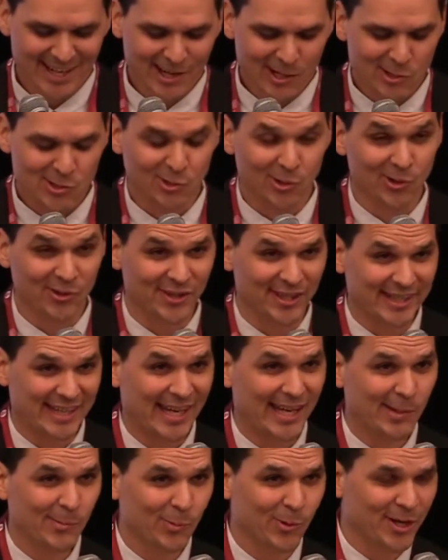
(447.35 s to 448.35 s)
scored the
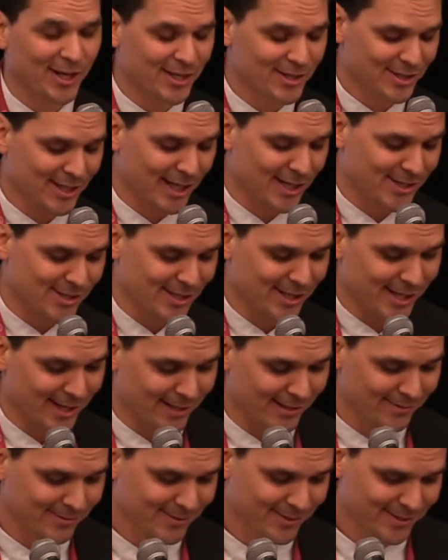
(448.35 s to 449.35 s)
game-winning
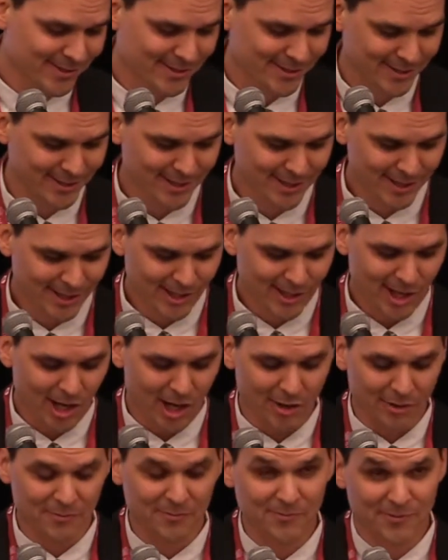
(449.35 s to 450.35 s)
touchdown
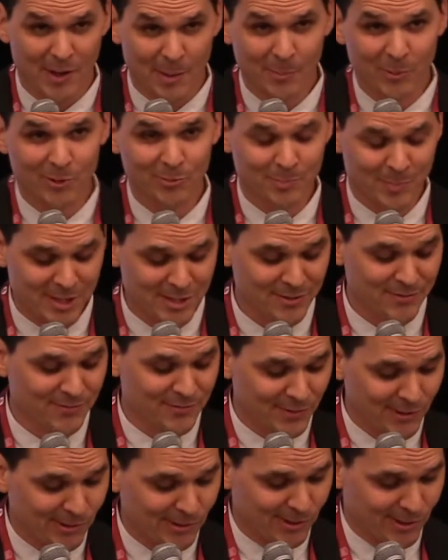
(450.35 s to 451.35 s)
on a fumbled missed
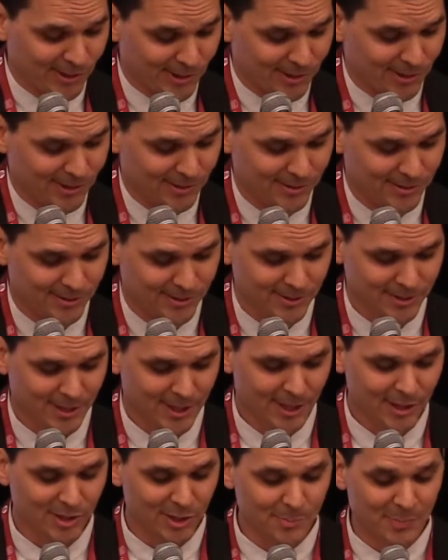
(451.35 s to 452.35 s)
field goal
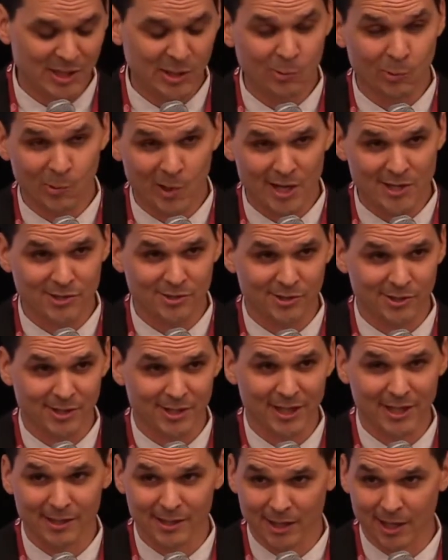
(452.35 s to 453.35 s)
to beat Western
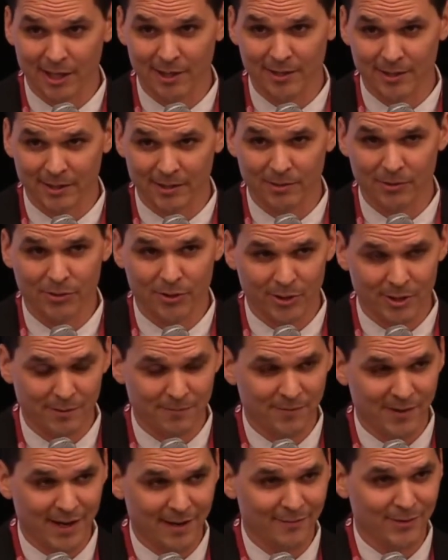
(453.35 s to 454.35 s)
in London
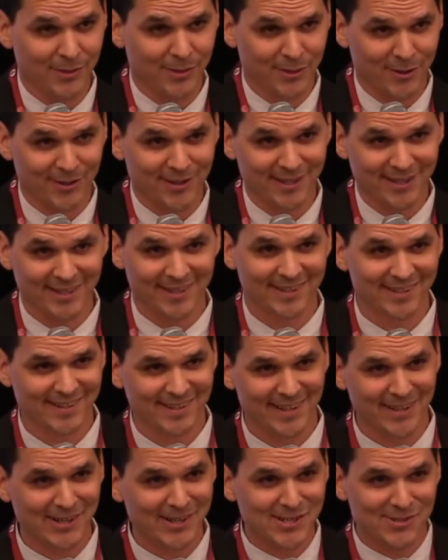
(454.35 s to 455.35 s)
35-30.
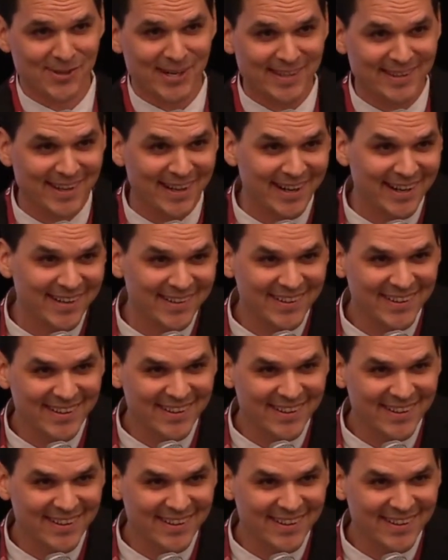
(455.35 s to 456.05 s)
There he is right there.